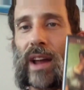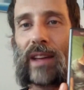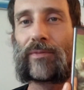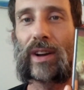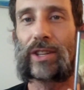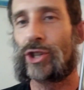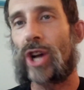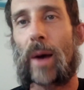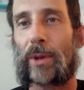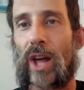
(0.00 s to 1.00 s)
Night fucking
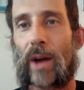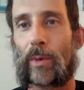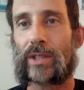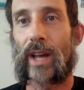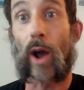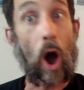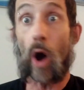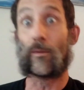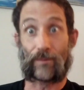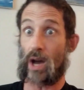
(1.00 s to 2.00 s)
Shyamalan where it's like,
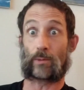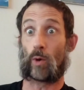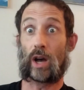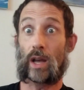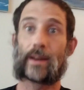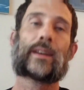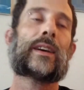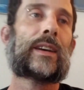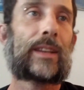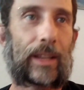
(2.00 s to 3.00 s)
oh fuck, what?
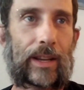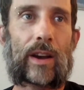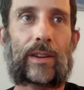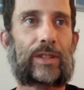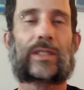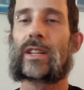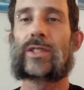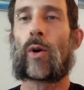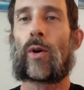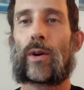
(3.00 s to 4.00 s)

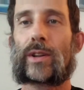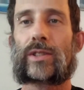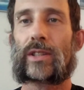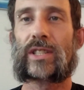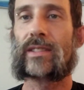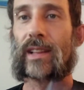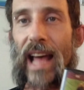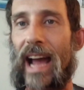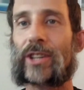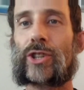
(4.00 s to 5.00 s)
It's a
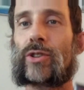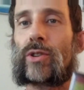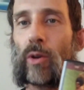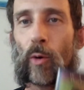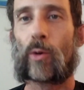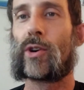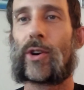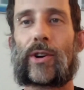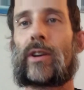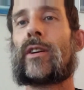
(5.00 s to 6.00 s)
slasher
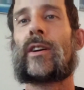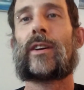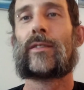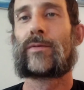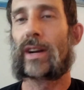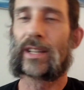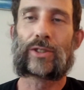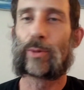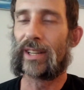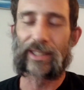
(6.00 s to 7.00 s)
horror fucking
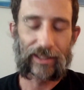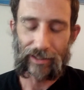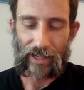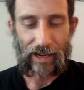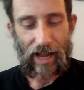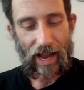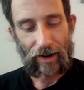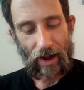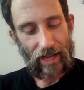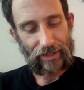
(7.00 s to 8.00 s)
twist. And I don't
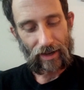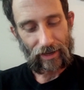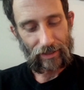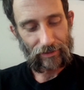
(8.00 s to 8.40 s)
know, I dug it.